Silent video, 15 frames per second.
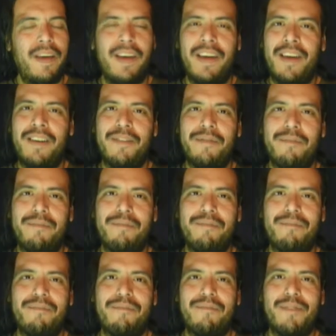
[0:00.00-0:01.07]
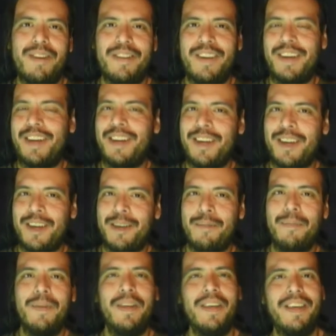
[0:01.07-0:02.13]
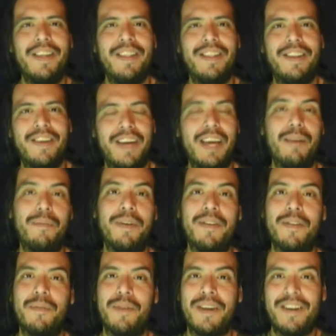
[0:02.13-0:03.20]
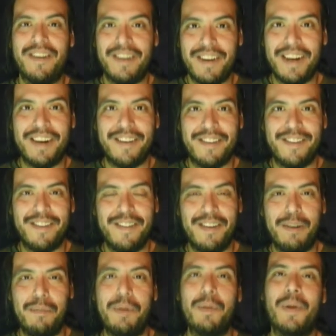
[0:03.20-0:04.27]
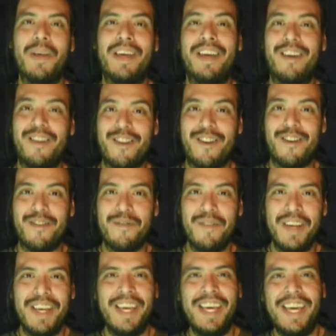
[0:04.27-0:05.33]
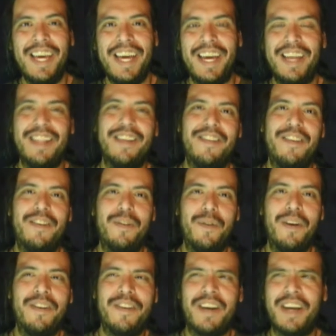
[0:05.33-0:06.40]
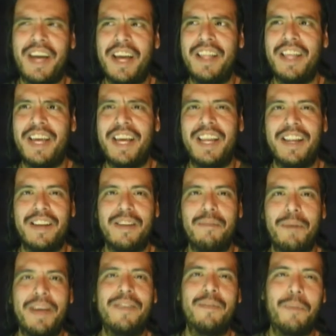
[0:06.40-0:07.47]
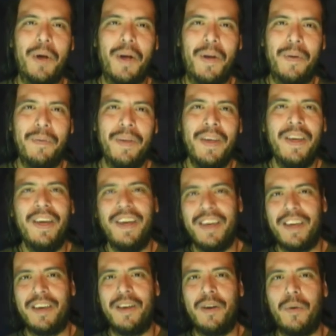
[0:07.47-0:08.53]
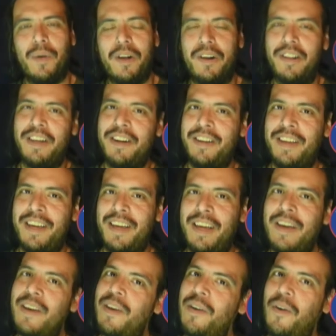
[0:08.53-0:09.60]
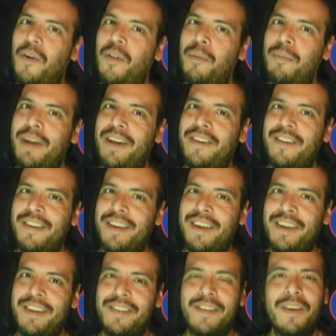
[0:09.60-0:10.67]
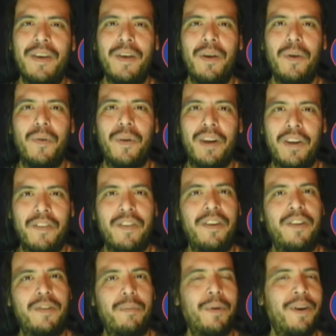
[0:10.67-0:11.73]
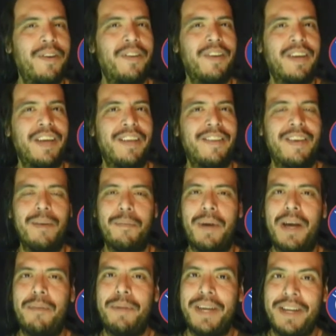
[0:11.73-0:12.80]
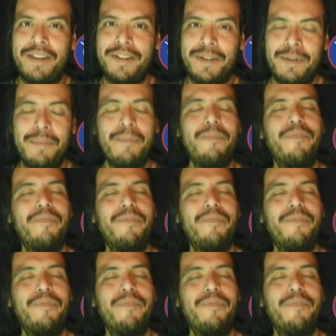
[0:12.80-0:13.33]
And just like any game, there can be some inherent danger and people can get hurt. And in this situation, I kind of liken it to baseball. You know, whether Little League or the major leagues. Whenever there's a person who gets hit by a pitch,